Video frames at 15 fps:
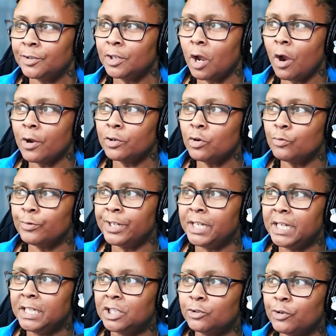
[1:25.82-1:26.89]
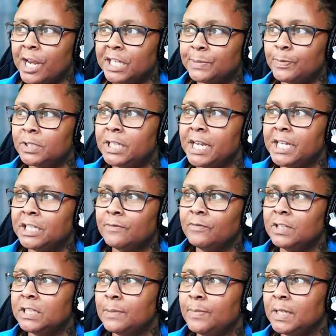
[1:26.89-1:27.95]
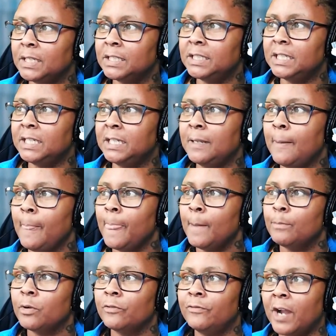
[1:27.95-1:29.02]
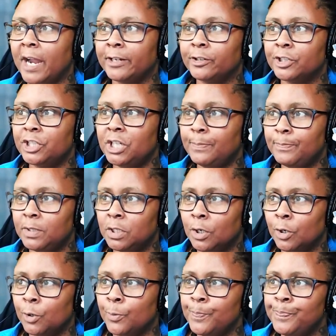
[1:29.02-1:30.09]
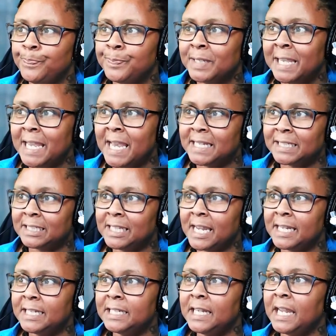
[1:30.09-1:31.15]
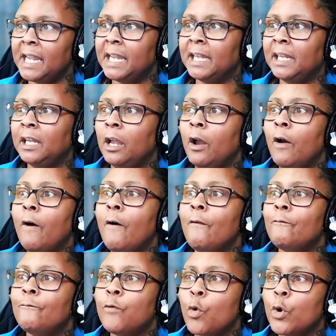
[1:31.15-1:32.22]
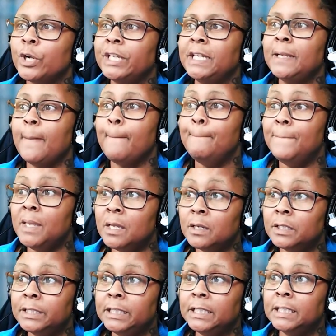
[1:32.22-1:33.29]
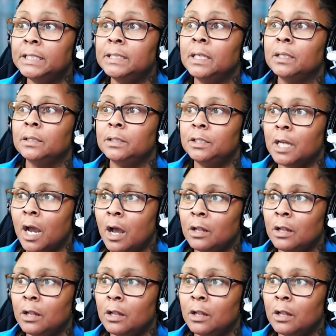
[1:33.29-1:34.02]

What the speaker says: So the article reads, transportation visibility provider Shippeo has landed a $40 million